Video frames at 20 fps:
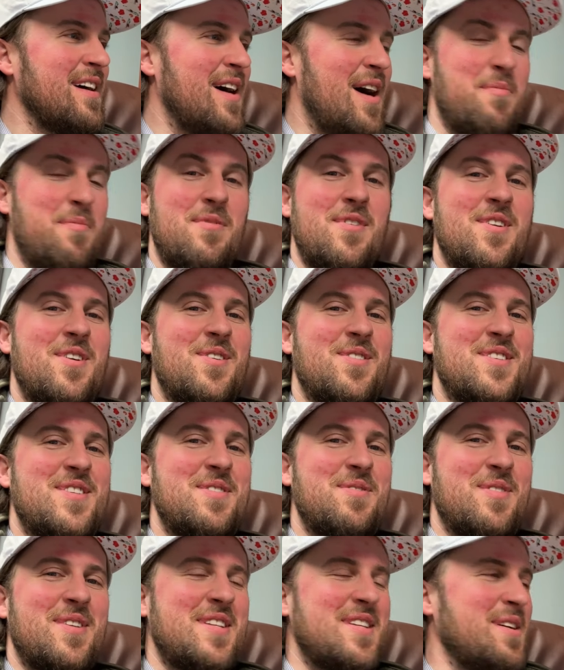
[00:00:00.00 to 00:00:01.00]
I'm gonna go
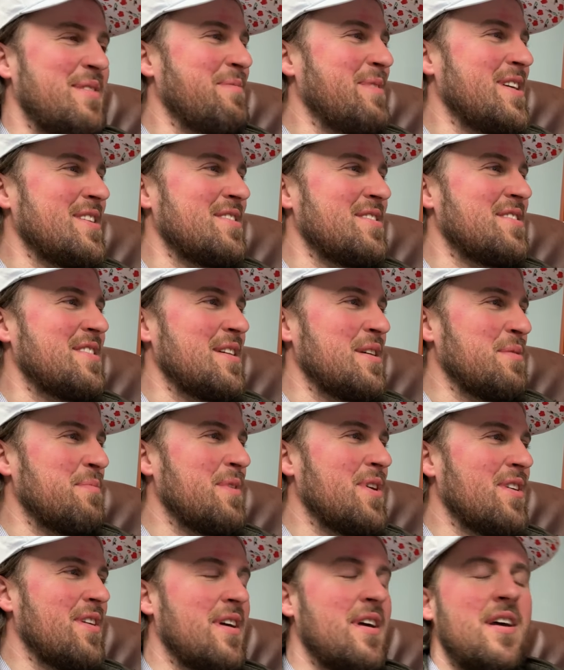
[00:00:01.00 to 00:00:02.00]
see what Tim has to say
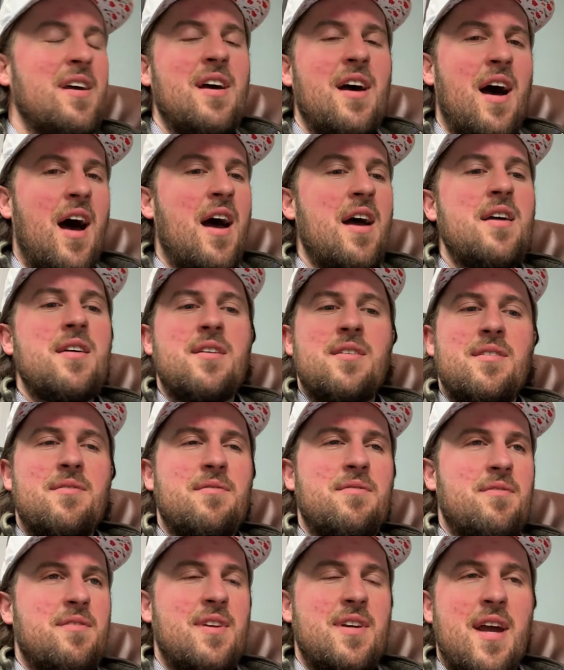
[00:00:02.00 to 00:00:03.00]
about it. I
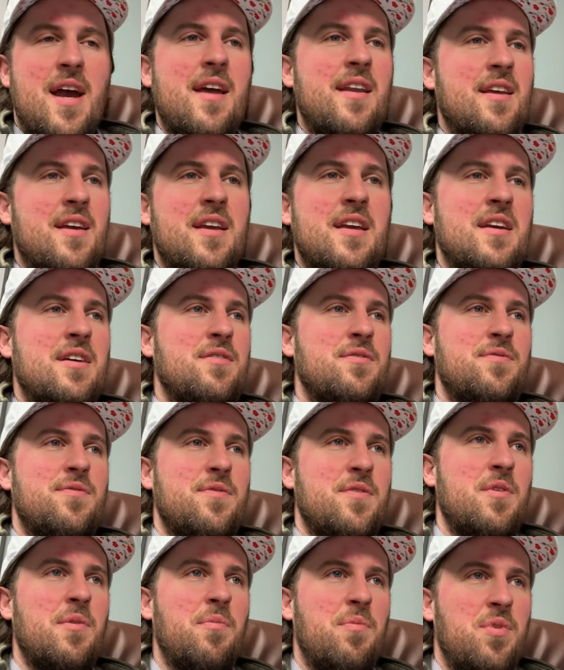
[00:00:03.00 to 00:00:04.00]
kind of
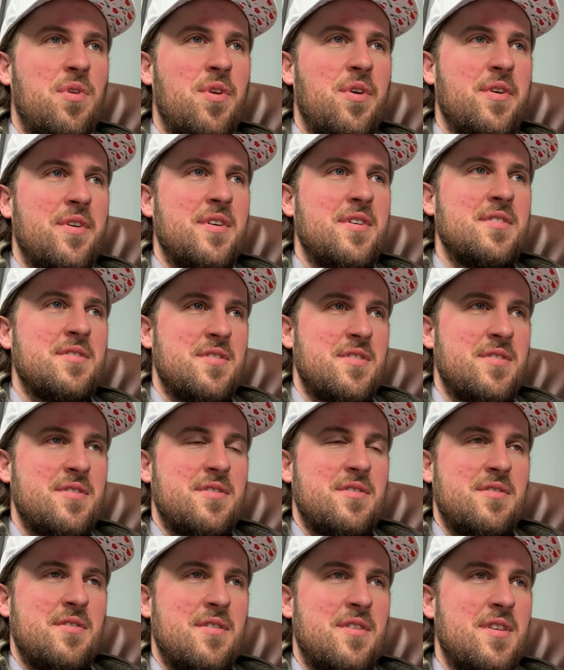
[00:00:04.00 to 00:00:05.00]
give
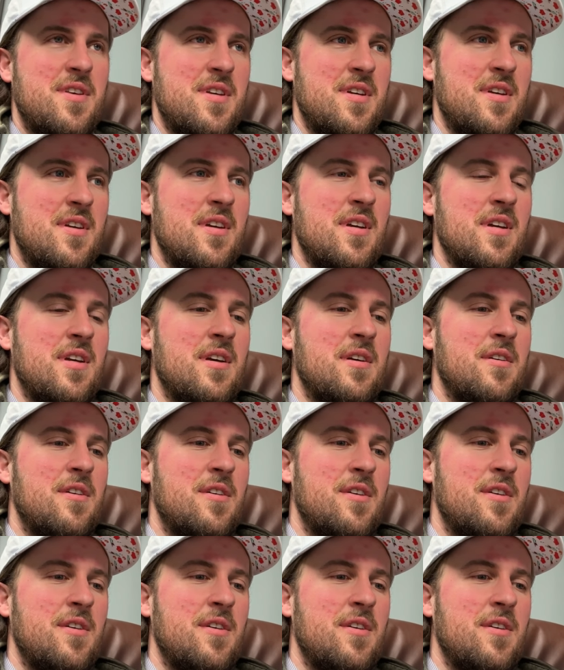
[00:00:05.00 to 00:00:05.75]
employees the